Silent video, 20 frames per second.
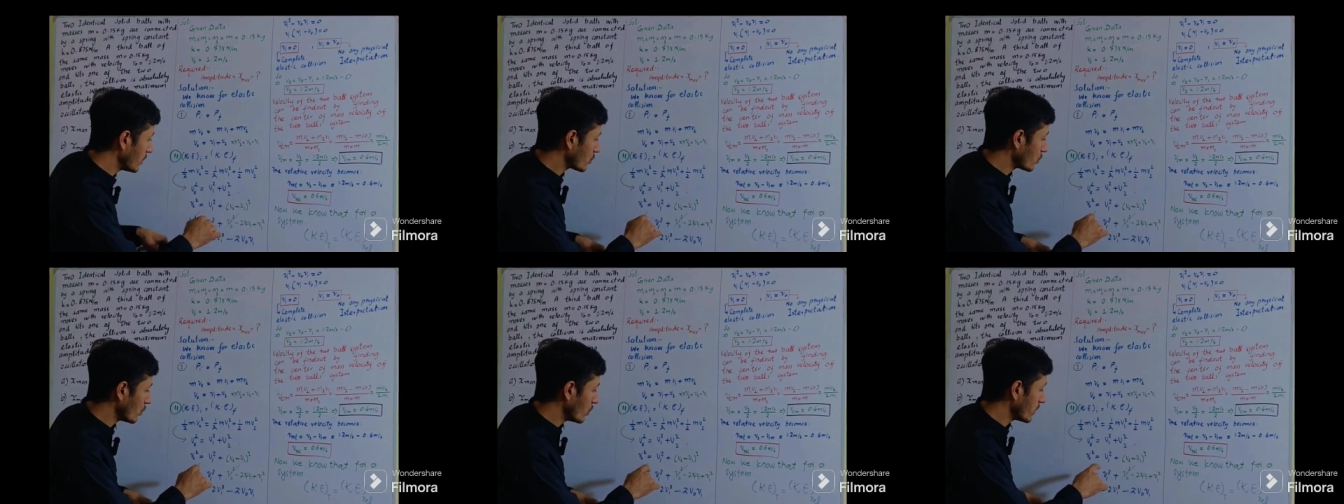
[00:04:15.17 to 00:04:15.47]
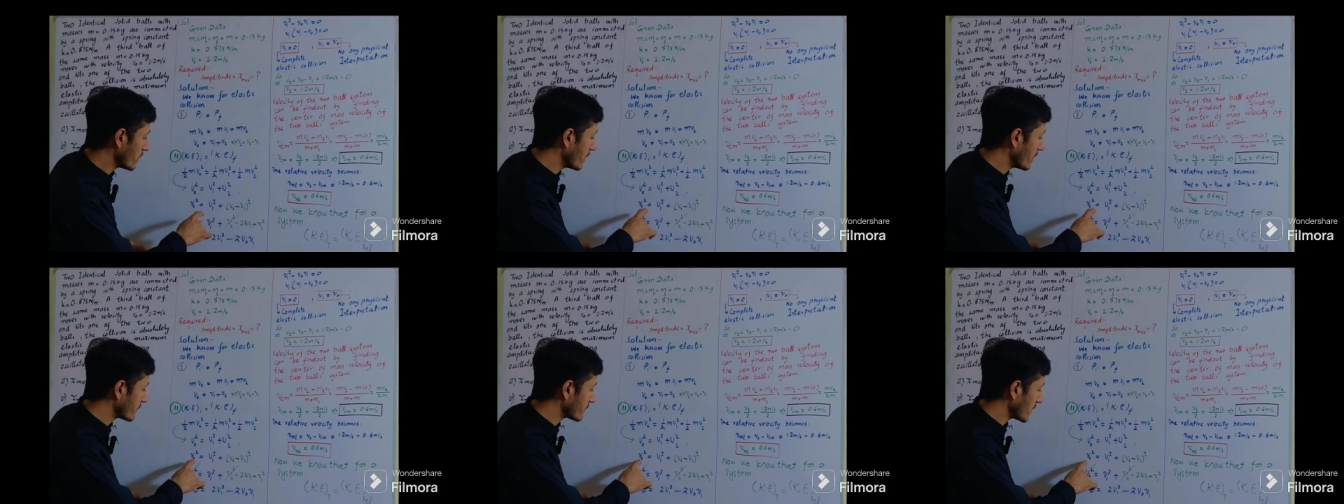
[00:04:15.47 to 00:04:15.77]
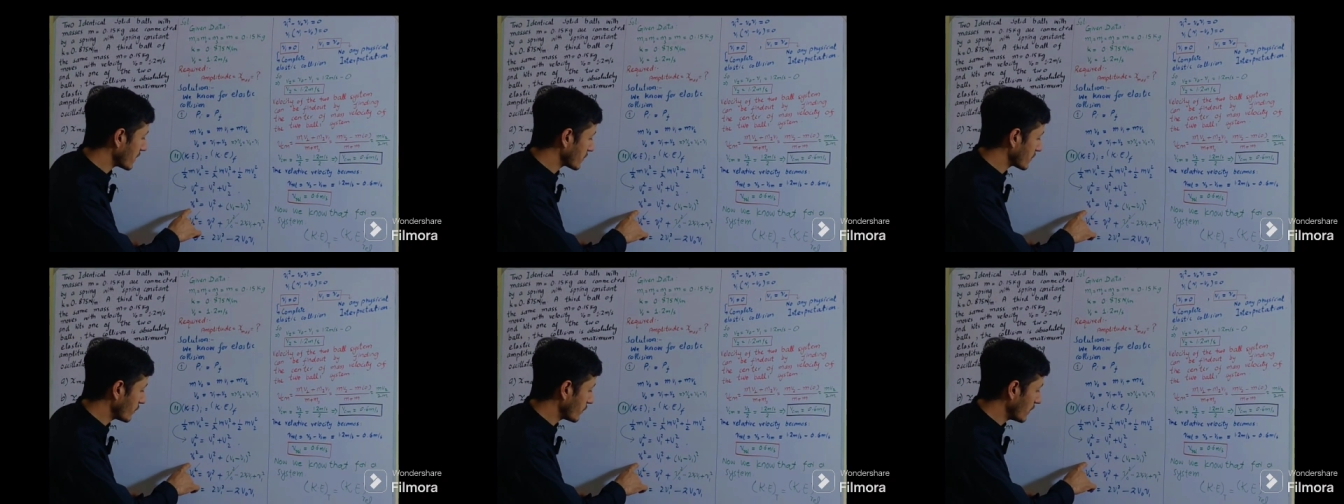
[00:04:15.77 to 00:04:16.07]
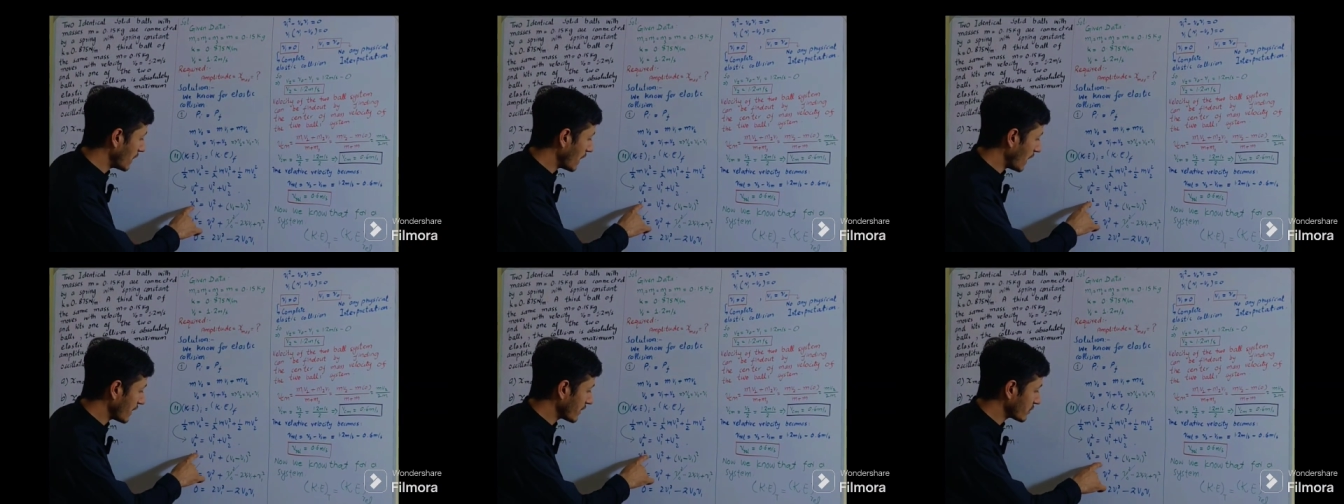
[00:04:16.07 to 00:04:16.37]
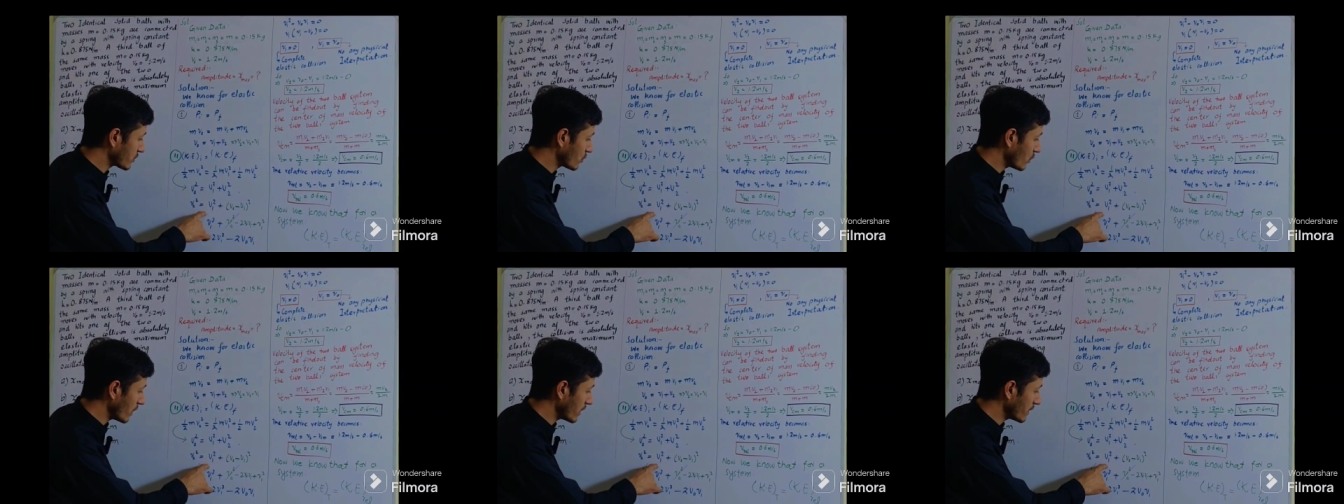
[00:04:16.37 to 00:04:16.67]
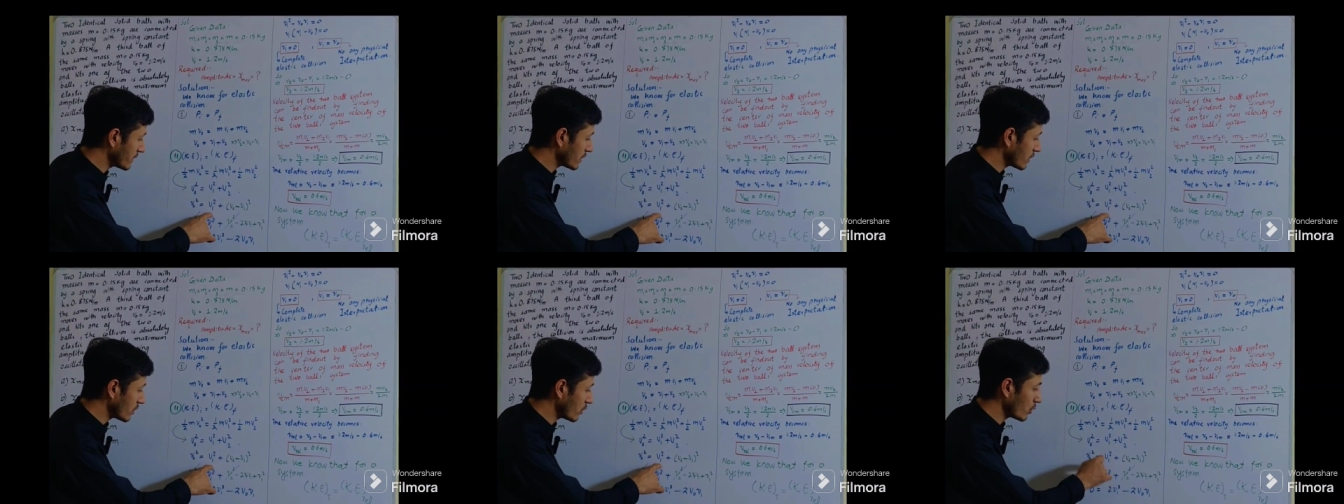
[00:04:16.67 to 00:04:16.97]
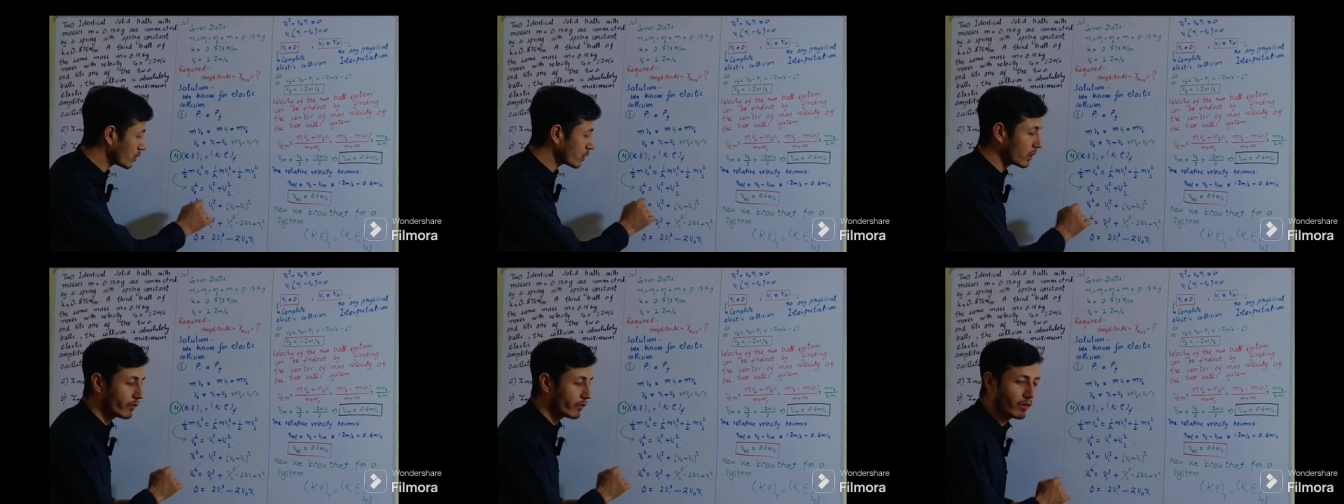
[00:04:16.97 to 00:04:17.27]
v2, it gives us v0 square is
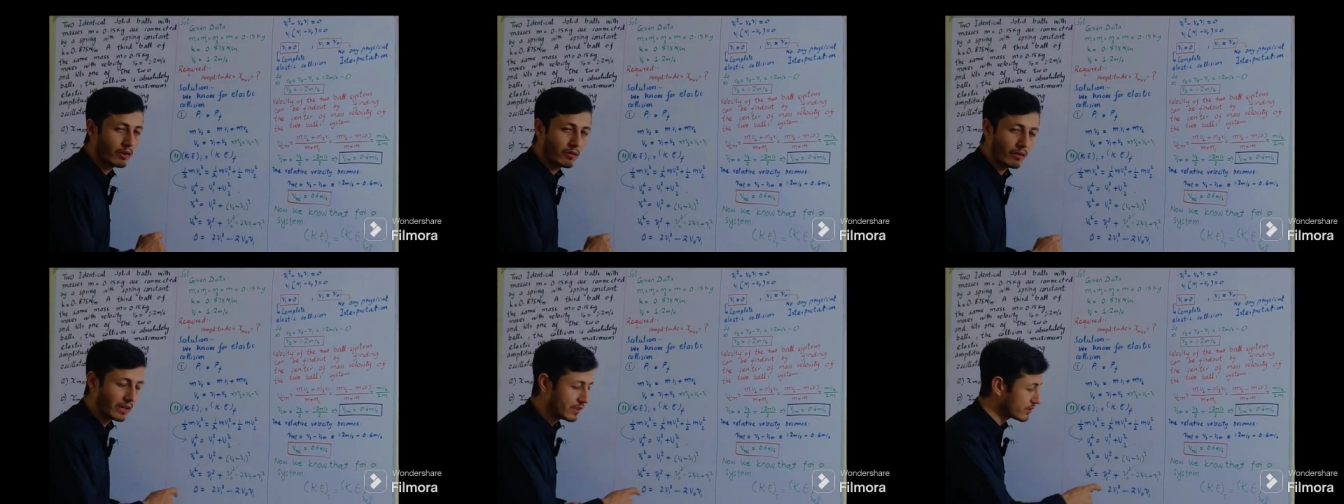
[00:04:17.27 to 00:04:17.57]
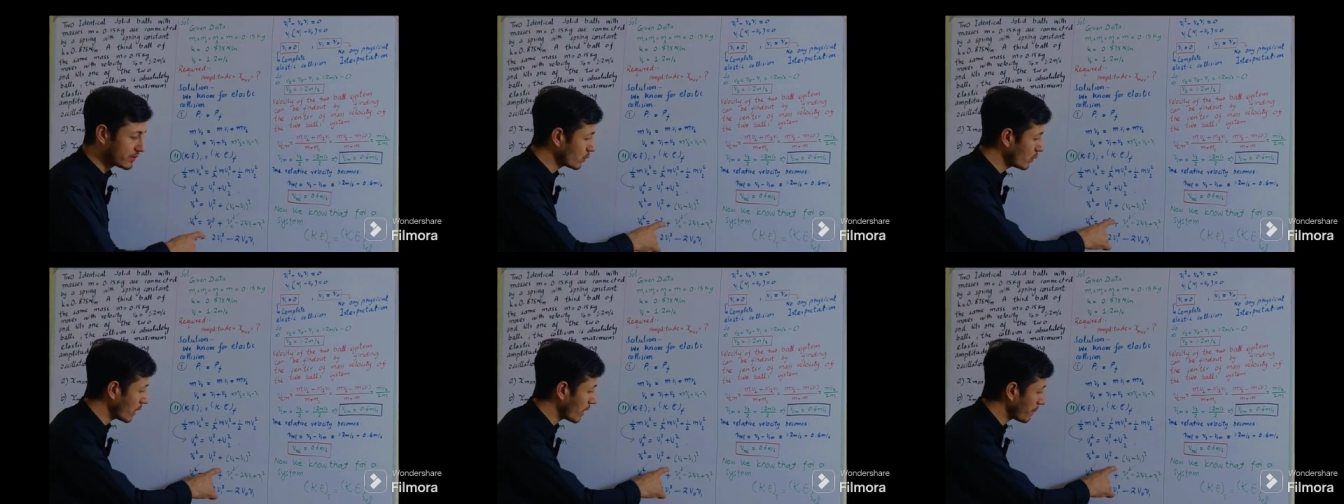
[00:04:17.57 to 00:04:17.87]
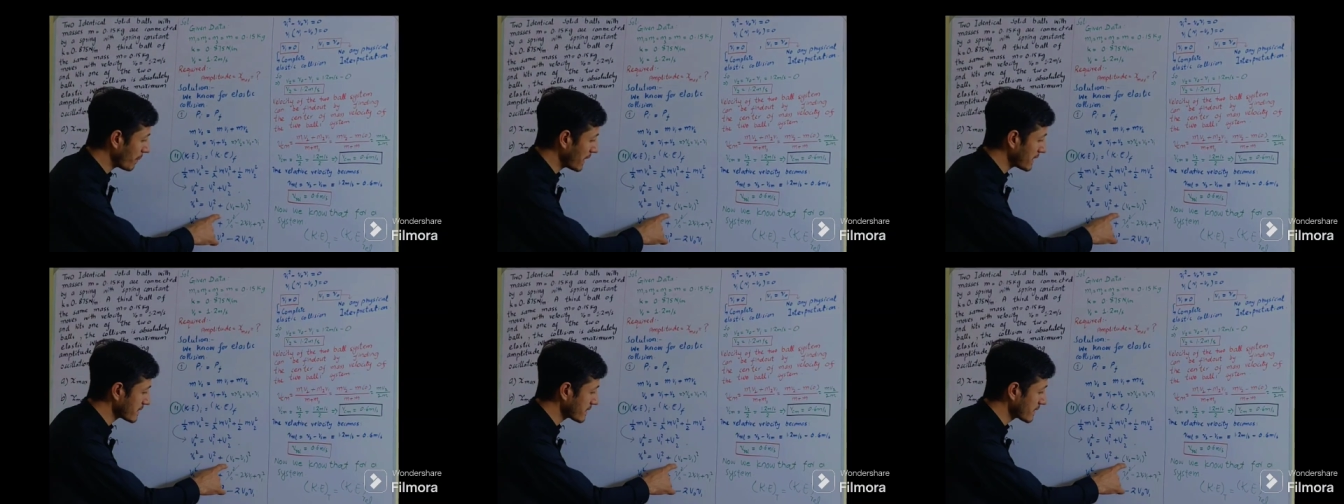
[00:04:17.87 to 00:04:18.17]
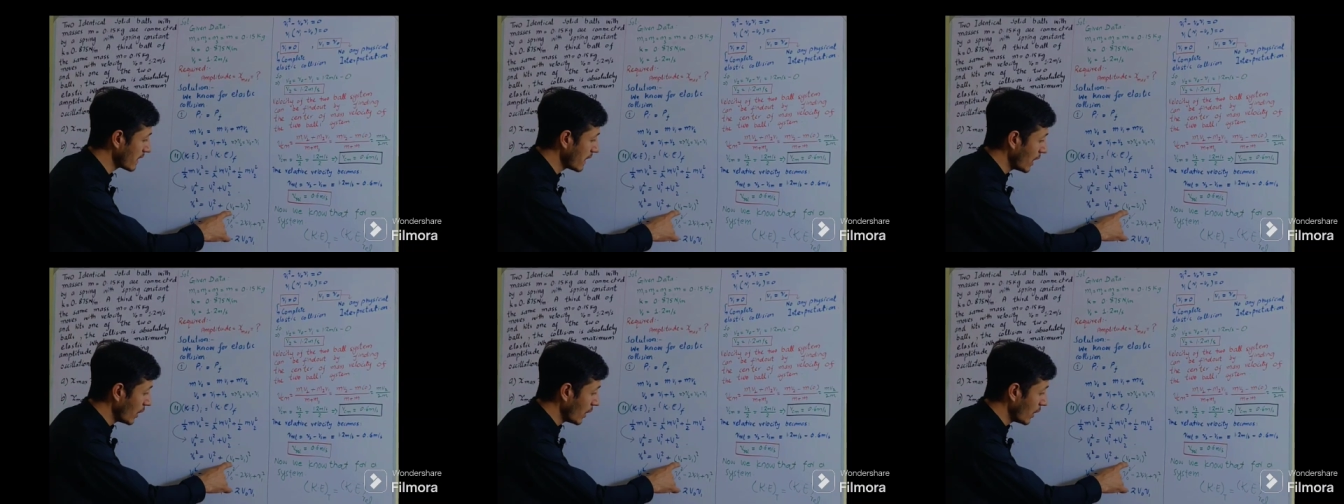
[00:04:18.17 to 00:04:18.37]
equal to the v1 square plus